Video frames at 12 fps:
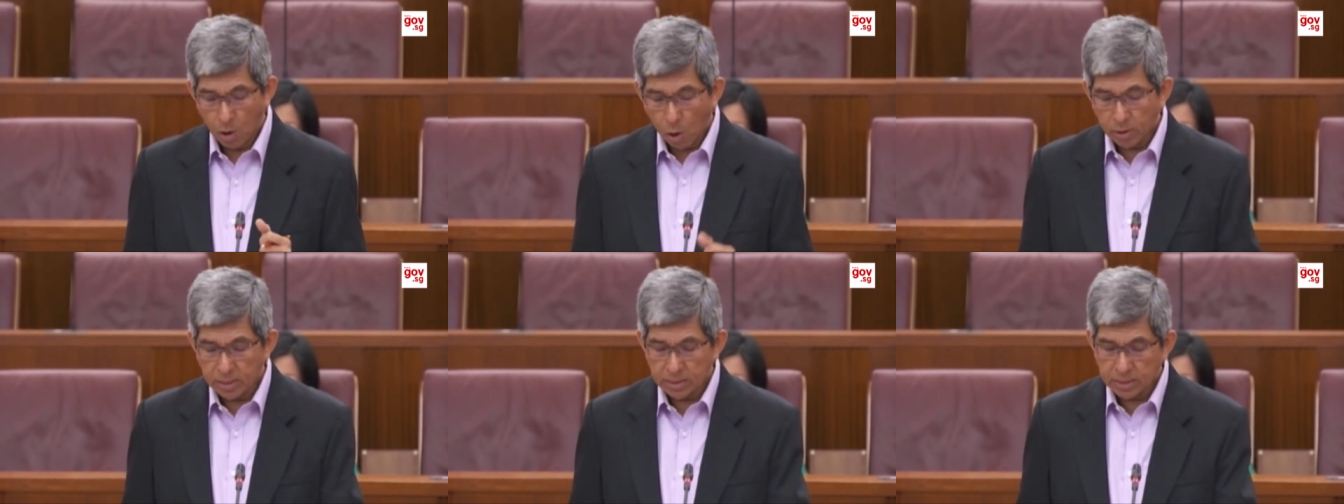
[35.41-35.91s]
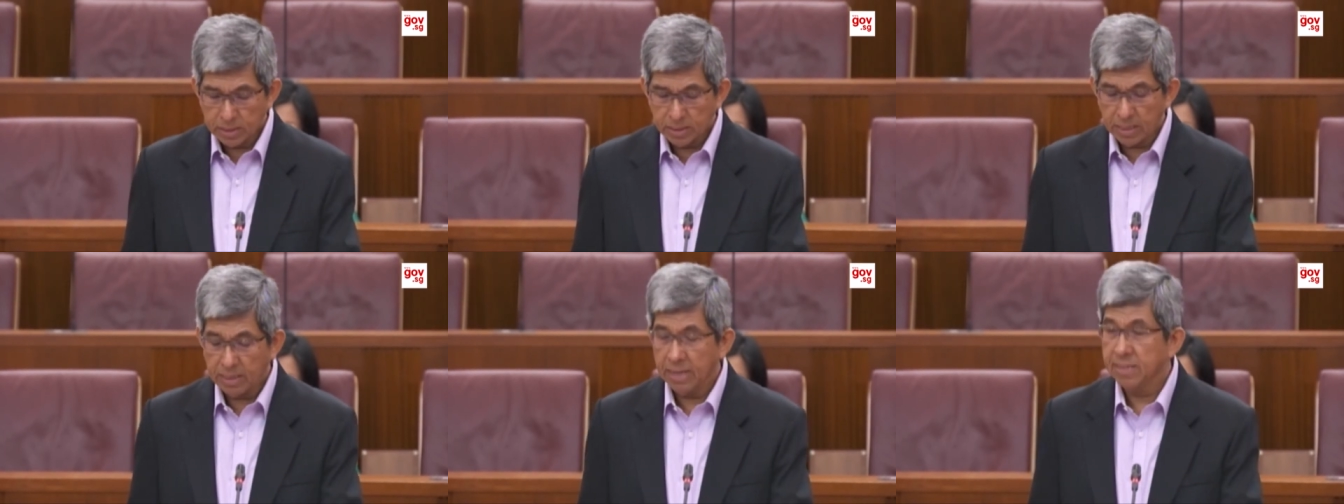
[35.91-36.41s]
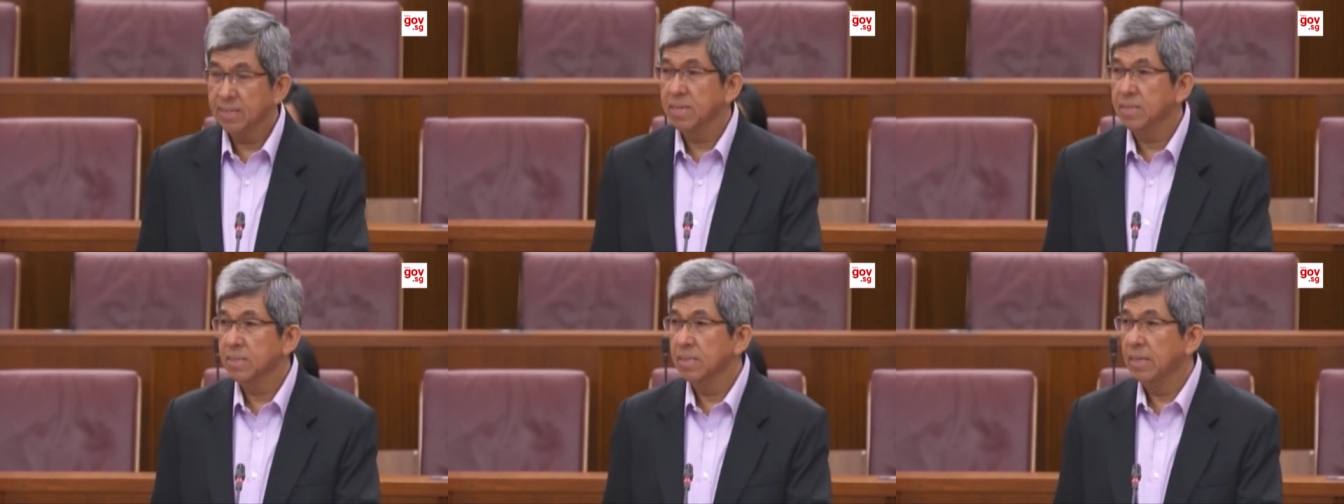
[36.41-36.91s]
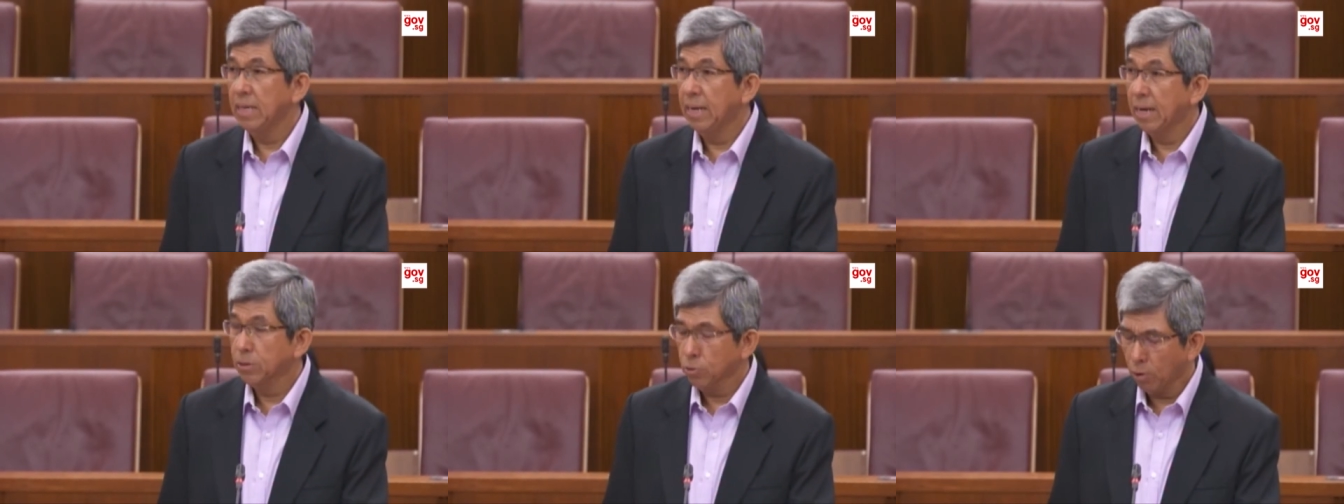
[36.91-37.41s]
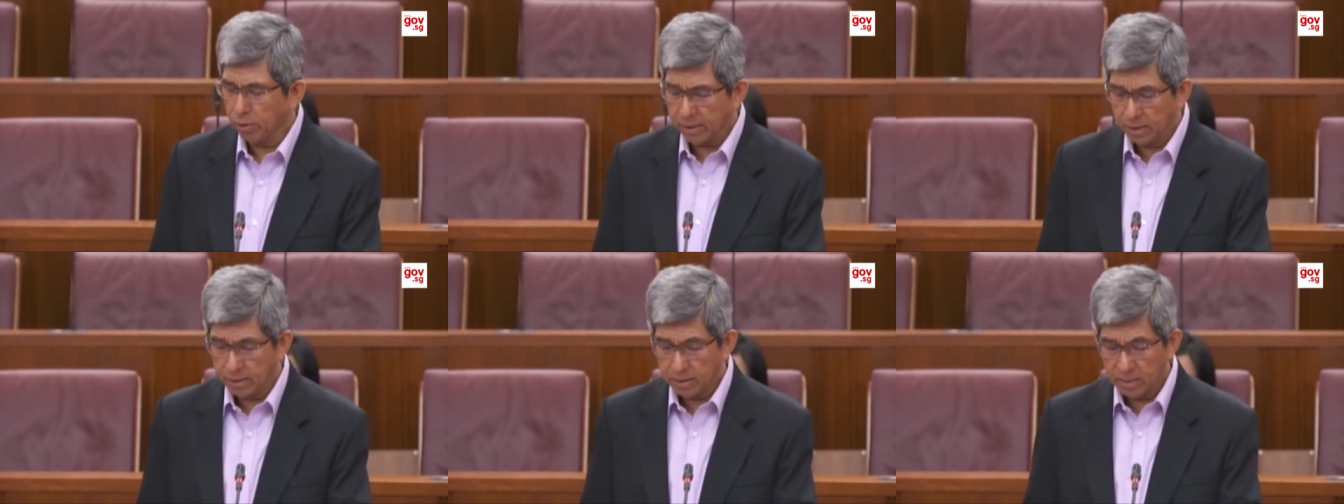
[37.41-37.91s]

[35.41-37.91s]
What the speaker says: Audiences can access electronic